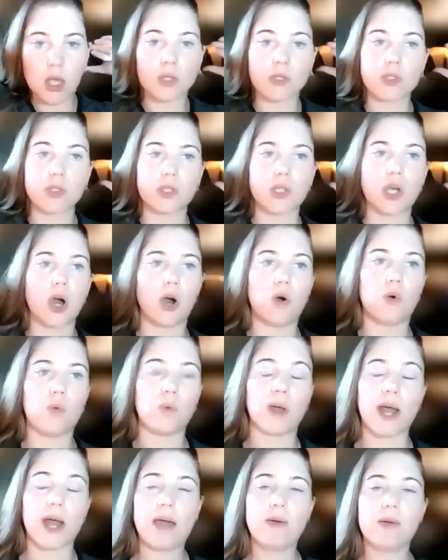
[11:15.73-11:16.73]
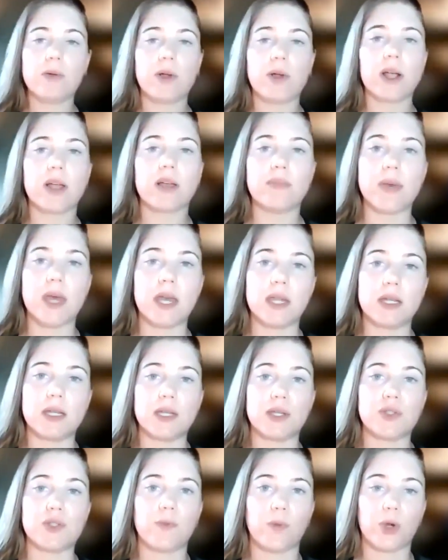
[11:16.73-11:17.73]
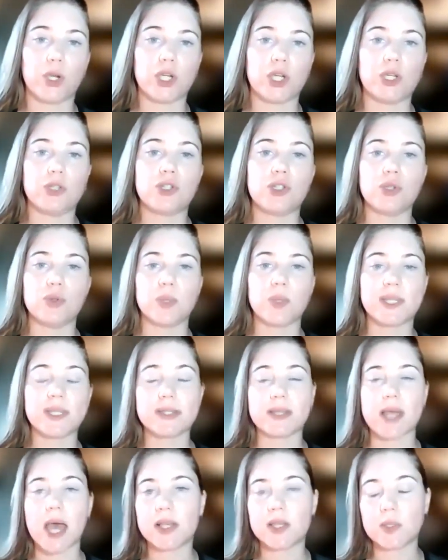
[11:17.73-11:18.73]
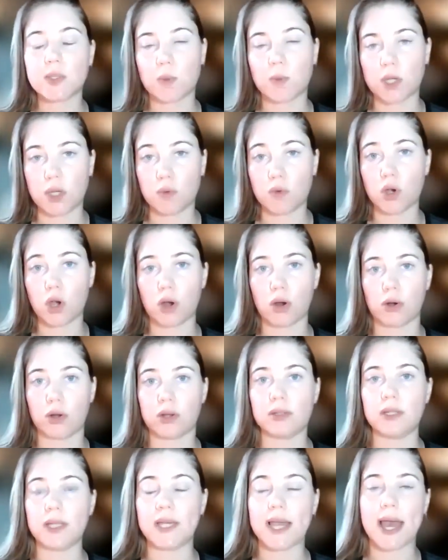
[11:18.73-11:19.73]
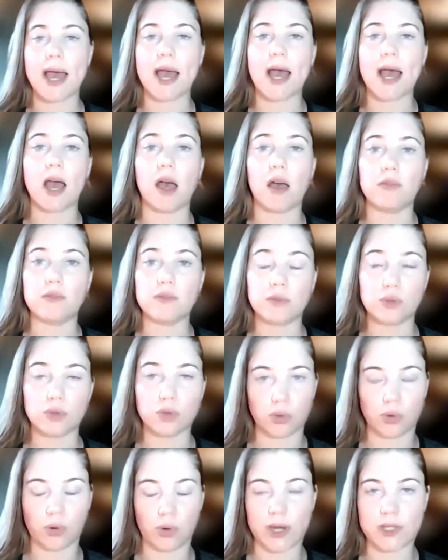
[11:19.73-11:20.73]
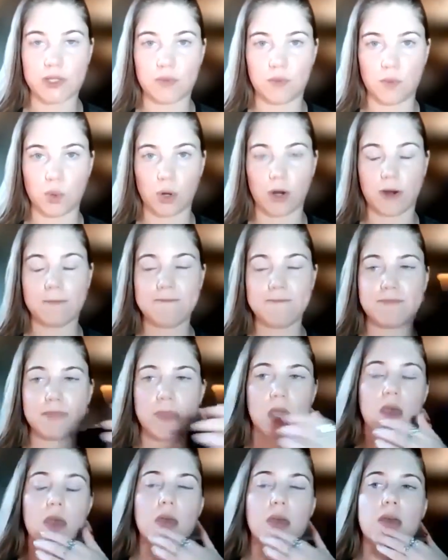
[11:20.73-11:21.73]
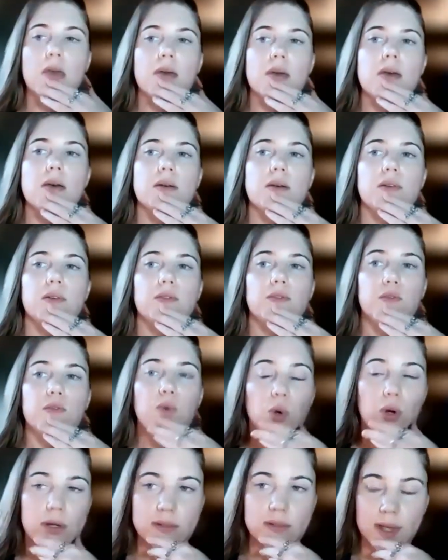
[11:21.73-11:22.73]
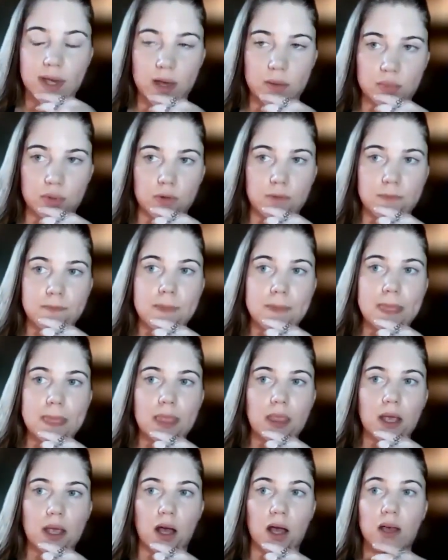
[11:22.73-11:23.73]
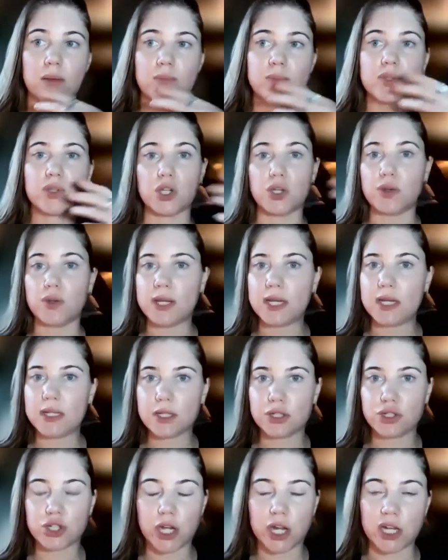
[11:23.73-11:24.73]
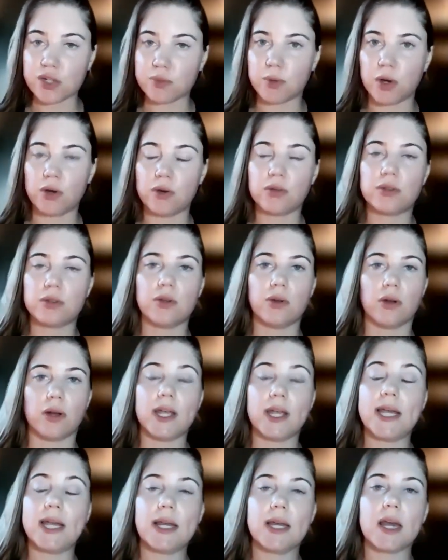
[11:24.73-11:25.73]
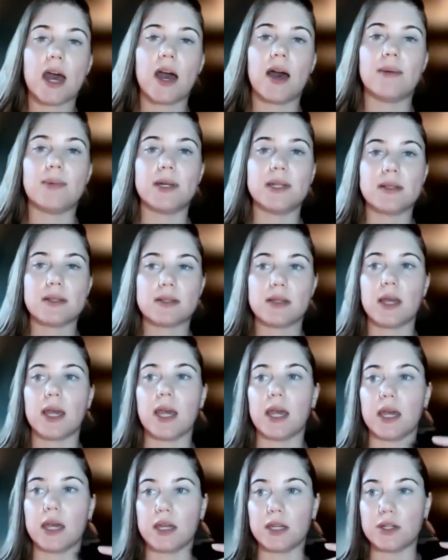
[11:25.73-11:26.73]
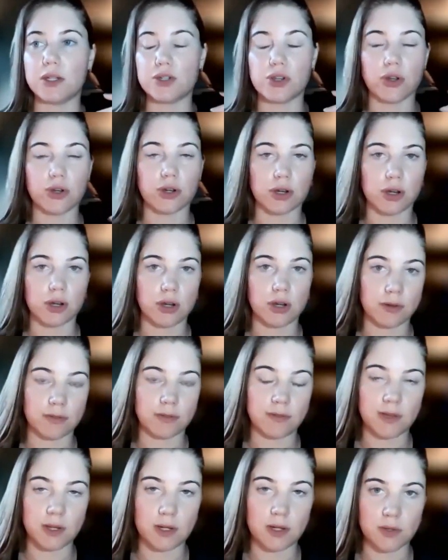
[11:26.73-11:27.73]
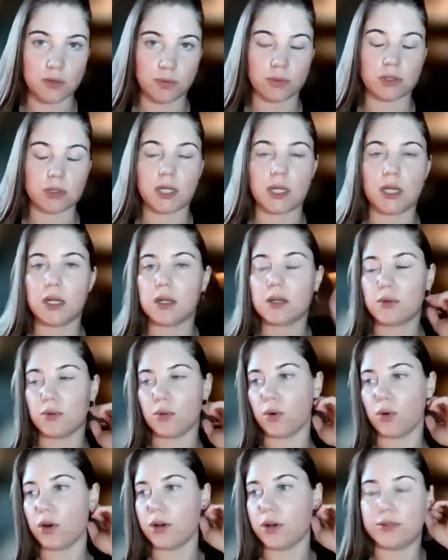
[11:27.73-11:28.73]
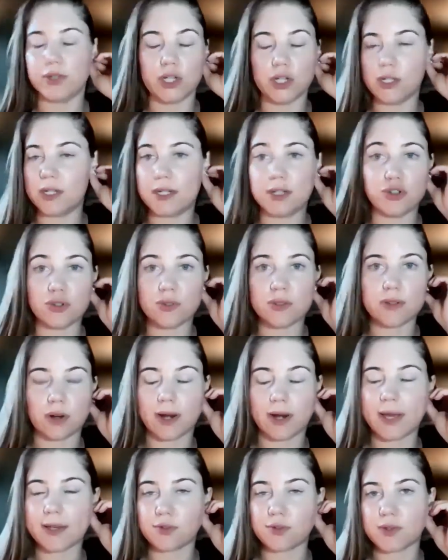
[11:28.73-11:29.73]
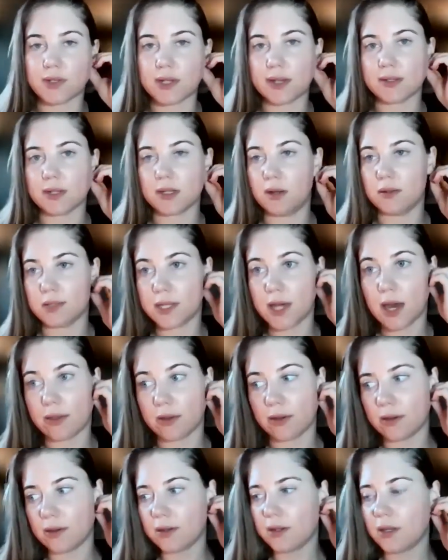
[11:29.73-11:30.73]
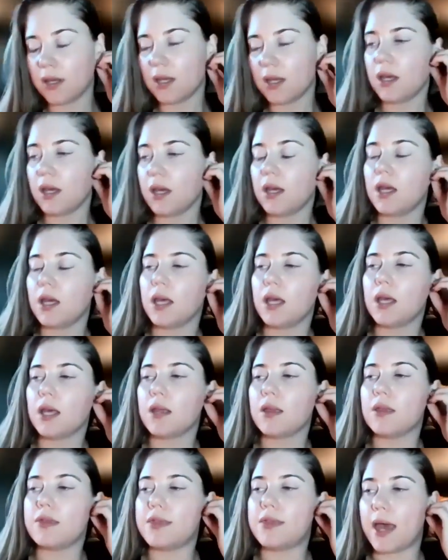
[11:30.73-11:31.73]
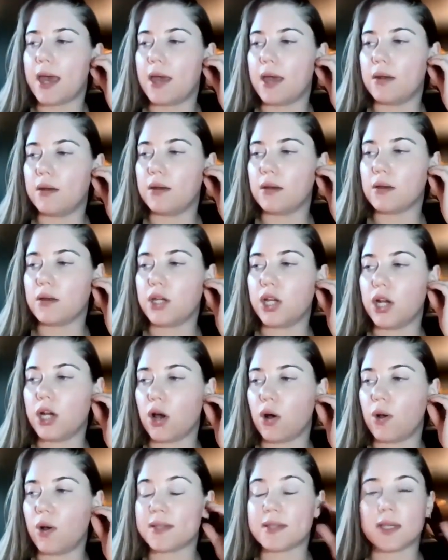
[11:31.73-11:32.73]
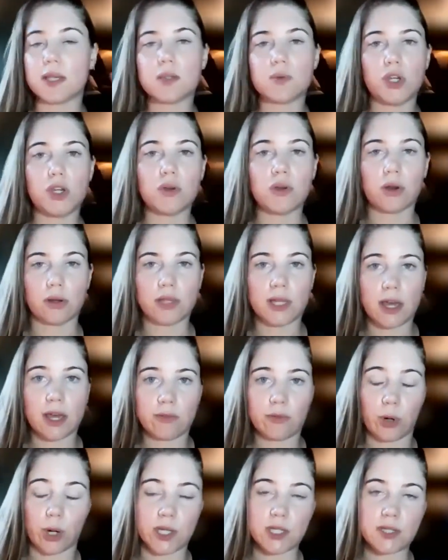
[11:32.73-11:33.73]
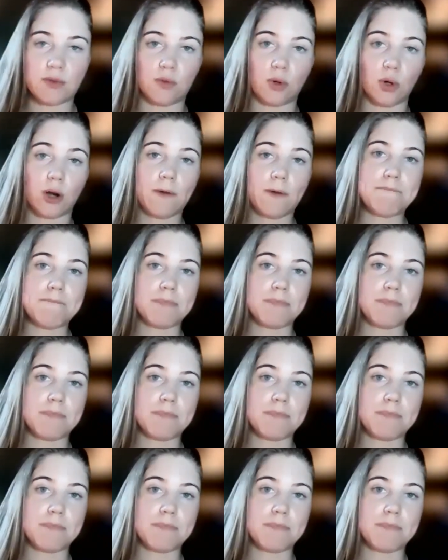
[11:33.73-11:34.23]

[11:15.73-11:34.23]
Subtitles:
So what I would recommend is for you to assess what you currently have grace for. For example, so you need to change both your eating habits and your fitness routine, or you need to just start exercising altogether. Then, assess what you currently have grace for.